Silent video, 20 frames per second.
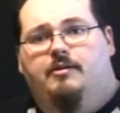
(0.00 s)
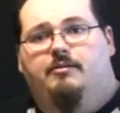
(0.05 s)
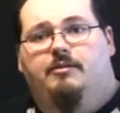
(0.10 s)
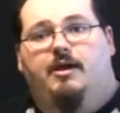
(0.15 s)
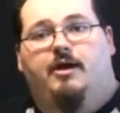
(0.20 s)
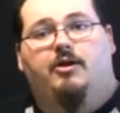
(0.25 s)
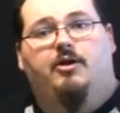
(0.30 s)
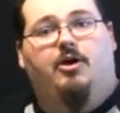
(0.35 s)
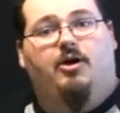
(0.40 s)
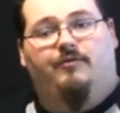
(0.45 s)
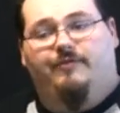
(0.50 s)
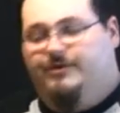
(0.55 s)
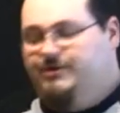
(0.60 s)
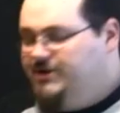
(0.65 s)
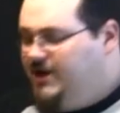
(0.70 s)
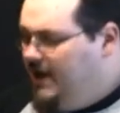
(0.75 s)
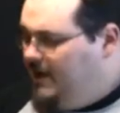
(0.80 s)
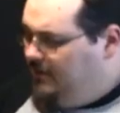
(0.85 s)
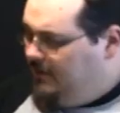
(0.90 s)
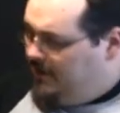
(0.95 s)
Now to carve our
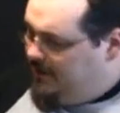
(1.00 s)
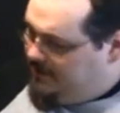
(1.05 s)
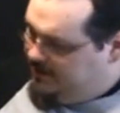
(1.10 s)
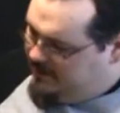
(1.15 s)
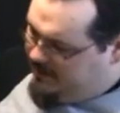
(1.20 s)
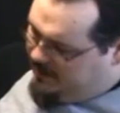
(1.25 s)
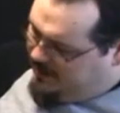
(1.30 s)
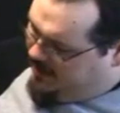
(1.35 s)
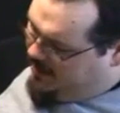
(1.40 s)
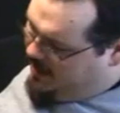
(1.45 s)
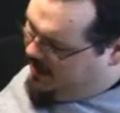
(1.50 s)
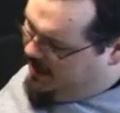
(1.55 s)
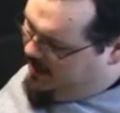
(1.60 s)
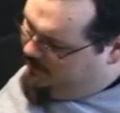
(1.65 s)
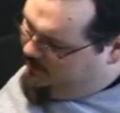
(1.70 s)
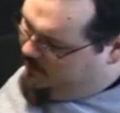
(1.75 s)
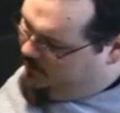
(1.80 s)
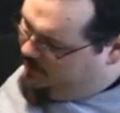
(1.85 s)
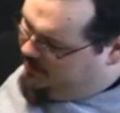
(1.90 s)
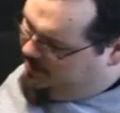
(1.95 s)
jack-o'-lantern.
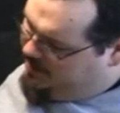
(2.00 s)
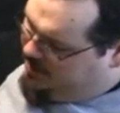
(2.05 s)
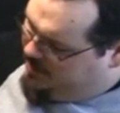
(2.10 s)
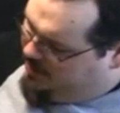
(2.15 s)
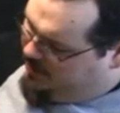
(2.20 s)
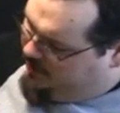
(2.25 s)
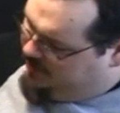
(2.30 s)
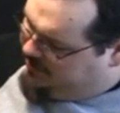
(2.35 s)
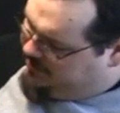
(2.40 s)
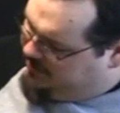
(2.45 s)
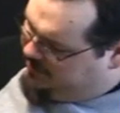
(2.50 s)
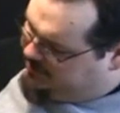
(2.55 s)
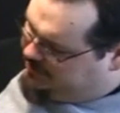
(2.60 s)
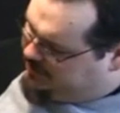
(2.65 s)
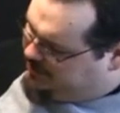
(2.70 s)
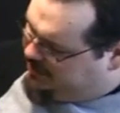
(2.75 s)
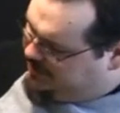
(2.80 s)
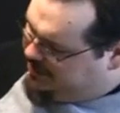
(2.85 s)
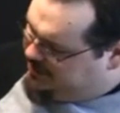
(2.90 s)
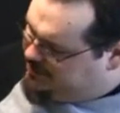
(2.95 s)
I'm going to go with the
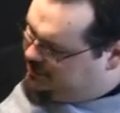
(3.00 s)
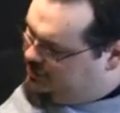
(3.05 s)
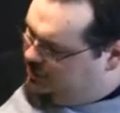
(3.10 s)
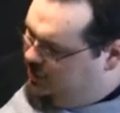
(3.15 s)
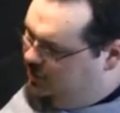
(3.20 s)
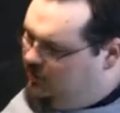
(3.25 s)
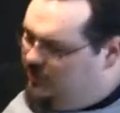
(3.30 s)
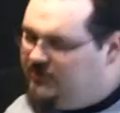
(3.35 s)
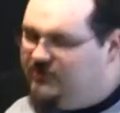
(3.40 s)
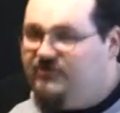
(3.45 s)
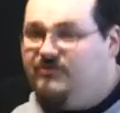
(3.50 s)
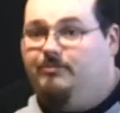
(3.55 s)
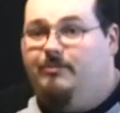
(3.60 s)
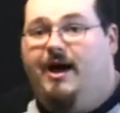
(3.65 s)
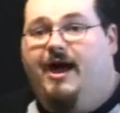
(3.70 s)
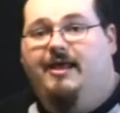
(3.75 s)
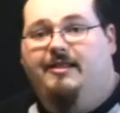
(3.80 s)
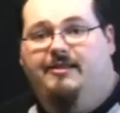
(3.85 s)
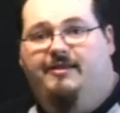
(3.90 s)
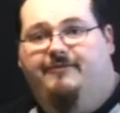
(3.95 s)
traditional
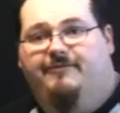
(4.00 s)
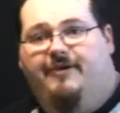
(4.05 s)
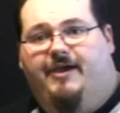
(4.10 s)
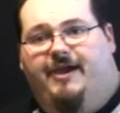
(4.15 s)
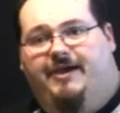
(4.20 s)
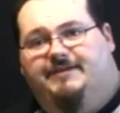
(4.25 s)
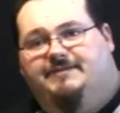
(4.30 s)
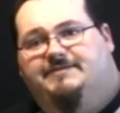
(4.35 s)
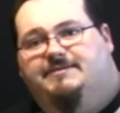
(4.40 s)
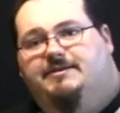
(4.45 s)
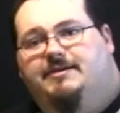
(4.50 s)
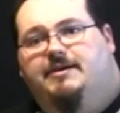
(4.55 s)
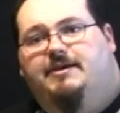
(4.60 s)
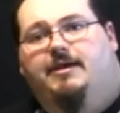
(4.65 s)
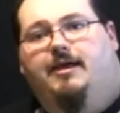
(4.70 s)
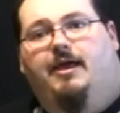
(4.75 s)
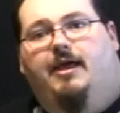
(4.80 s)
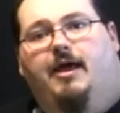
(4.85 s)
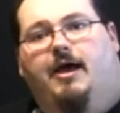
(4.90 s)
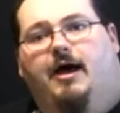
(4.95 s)
smiley face
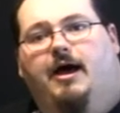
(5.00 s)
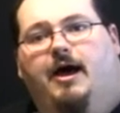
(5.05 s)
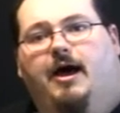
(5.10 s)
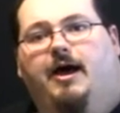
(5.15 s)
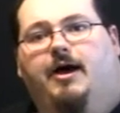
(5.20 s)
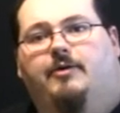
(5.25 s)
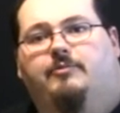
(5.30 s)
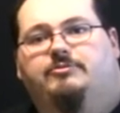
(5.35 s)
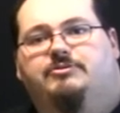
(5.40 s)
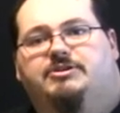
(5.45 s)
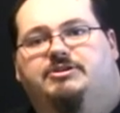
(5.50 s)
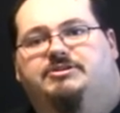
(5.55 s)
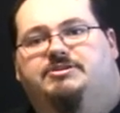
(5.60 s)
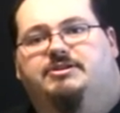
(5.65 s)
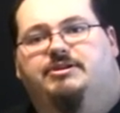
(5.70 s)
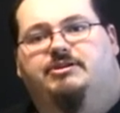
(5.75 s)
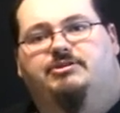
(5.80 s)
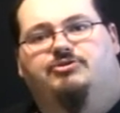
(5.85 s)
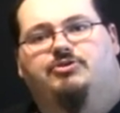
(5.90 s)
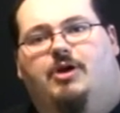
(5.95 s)
um, just
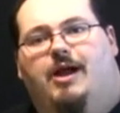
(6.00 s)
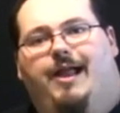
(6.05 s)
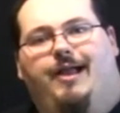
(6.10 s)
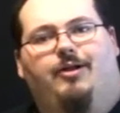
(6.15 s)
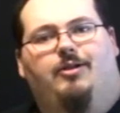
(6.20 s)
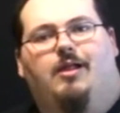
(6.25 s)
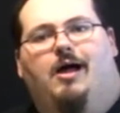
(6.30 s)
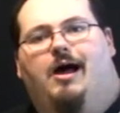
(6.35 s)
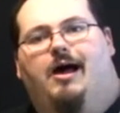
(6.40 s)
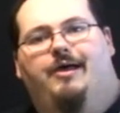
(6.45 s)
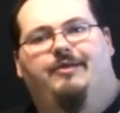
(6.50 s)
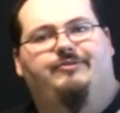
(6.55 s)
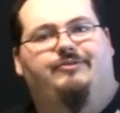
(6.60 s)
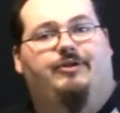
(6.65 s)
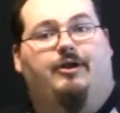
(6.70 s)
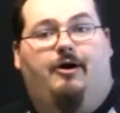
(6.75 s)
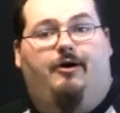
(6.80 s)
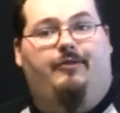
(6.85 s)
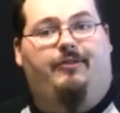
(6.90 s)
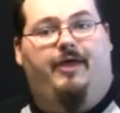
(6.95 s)
the triangle eyes
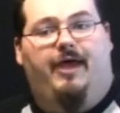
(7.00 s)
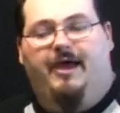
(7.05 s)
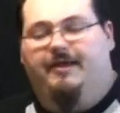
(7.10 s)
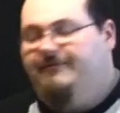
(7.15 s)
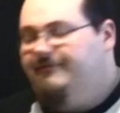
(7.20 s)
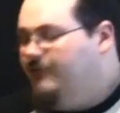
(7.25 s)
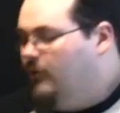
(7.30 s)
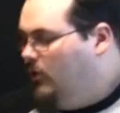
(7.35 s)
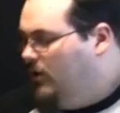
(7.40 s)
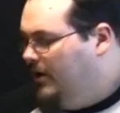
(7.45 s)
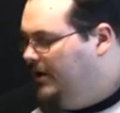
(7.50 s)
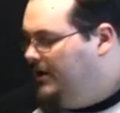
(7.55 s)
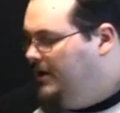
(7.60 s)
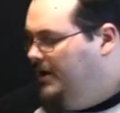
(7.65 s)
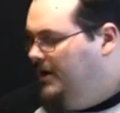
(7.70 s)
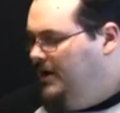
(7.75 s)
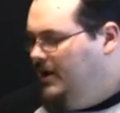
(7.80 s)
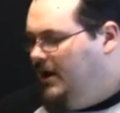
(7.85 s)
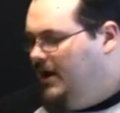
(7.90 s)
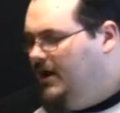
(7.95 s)
and all that for it.
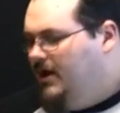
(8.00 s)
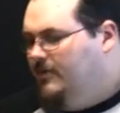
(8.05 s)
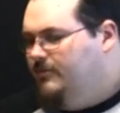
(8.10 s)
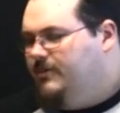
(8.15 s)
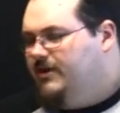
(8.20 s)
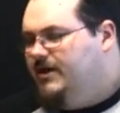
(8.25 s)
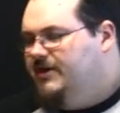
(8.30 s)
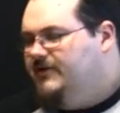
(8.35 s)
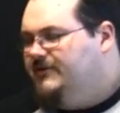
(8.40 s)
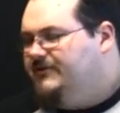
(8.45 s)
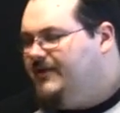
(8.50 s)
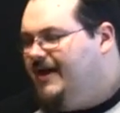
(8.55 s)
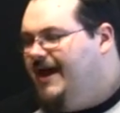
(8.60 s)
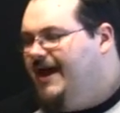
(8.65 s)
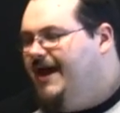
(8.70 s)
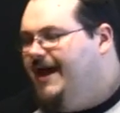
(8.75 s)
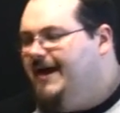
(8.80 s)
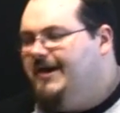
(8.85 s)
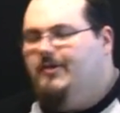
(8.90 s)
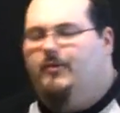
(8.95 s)
Um, because
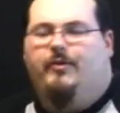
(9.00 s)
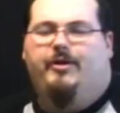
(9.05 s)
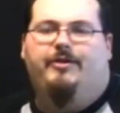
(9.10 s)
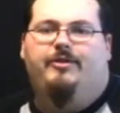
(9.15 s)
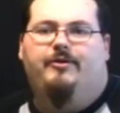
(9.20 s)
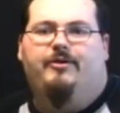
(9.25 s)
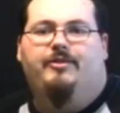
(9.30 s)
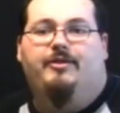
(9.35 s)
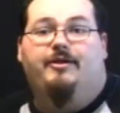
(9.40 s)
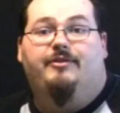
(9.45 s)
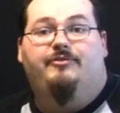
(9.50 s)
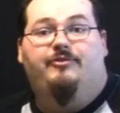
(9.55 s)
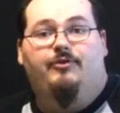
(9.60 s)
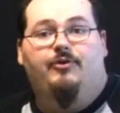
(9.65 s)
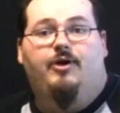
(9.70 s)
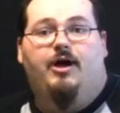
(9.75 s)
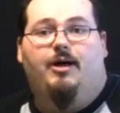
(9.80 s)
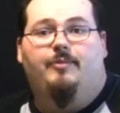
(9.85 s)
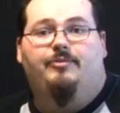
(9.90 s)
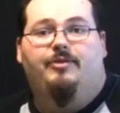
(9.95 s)
A, I don't want to do anything
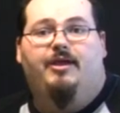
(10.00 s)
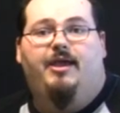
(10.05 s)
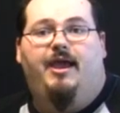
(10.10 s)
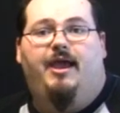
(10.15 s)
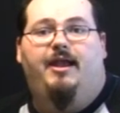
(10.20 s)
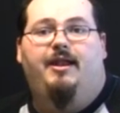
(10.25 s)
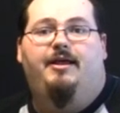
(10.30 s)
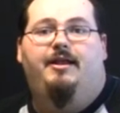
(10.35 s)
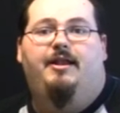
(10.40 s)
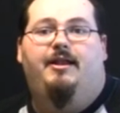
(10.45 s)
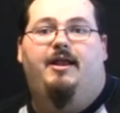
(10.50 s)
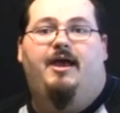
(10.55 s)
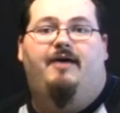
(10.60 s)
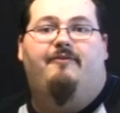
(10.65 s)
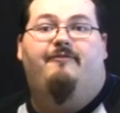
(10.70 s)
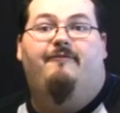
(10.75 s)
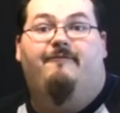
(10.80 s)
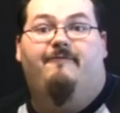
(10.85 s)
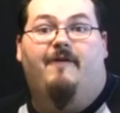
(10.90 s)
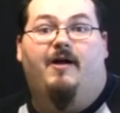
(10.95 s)
too complicated and
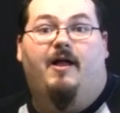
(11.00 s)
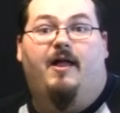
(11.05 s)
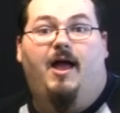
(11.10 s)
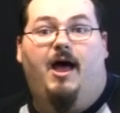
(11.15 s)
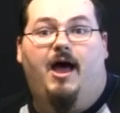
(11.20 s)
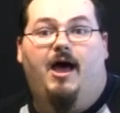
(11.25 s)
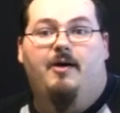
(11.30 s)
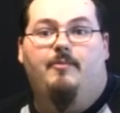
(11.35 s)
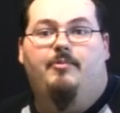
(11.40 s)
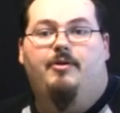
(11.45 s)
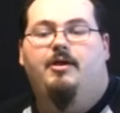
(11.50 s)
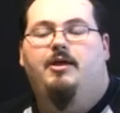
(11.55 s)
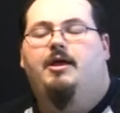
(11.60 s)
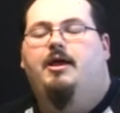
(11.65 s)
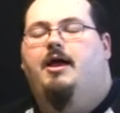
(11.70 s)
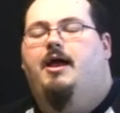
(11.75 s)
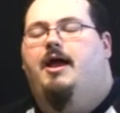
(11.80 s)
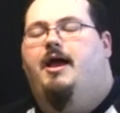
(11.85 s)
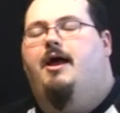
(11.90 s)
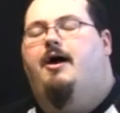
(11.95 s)
have it fuck up,
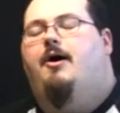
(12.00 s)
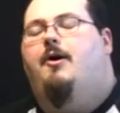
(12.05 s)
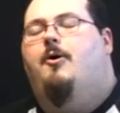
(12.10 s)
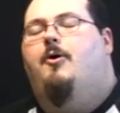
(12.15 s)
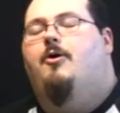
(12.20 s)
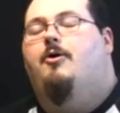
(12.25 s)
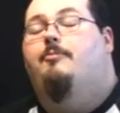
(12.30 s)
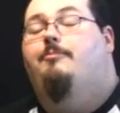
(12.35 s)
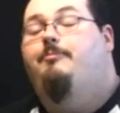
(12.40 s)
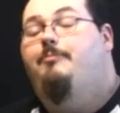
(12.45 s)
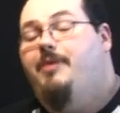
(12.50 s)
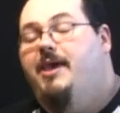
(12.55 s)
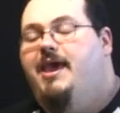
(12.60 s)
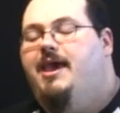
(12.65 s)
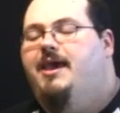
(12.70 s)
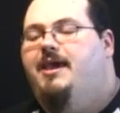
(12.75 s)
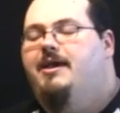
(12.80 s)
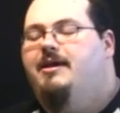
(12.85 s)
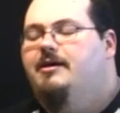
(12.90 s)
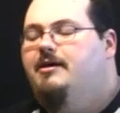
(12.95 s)
and, mm-hmm. or
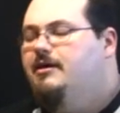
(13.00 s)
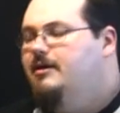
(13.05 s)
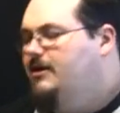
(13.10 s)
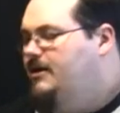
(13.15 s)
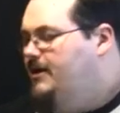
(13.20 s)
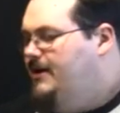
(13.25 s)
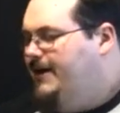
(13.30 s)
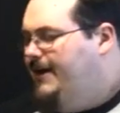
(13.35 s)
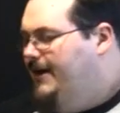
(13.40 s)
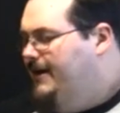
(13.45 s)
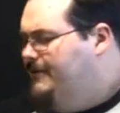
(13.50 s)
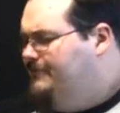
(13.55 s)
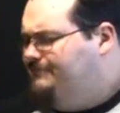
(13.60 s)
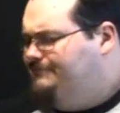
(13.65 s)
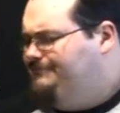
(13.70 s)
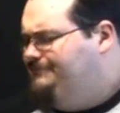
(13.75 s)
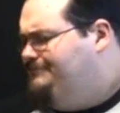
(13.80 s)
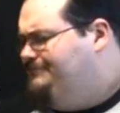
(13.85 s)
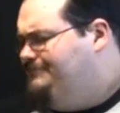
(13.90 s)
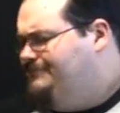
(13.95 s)
B,
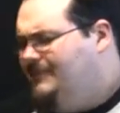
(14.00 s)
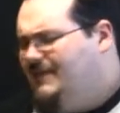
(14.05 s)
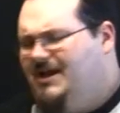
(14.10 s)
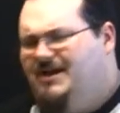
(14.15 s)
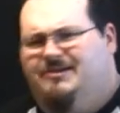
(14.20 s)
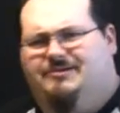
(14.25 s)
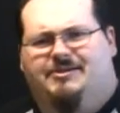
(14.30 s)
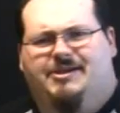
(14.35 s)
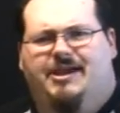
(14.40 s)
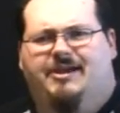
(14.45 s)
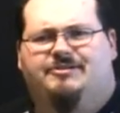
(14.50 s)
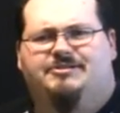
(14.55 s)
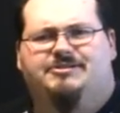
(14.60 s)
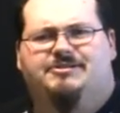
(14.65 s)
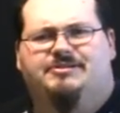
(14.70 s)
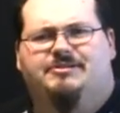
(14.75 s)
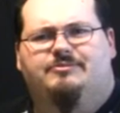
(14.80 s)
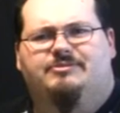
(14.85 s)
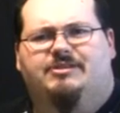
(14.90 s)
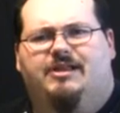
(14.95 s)
um, know, Kato
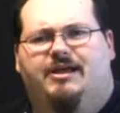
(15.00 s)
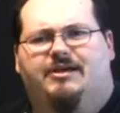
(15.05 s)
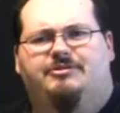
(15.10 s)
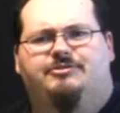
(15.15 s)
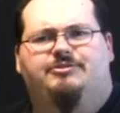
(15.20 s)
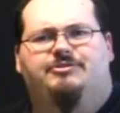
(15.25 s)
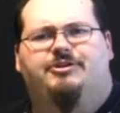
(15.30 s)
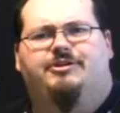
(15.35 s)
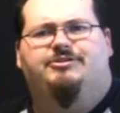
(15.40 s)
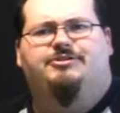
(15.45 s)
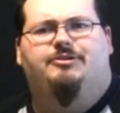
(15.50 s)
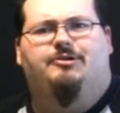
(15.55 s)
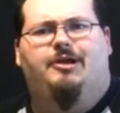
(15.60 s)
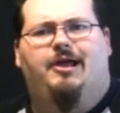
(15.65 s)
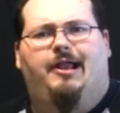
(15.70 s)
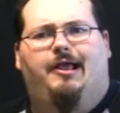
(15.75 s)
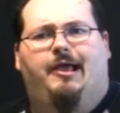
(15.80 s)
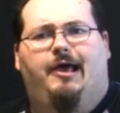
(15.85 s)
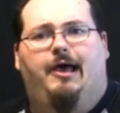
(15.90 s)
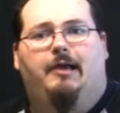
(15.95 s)
just seems like a traditional
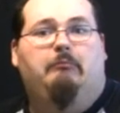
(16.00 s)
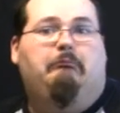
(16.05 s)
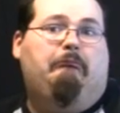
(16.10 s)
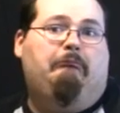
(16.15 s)
kind of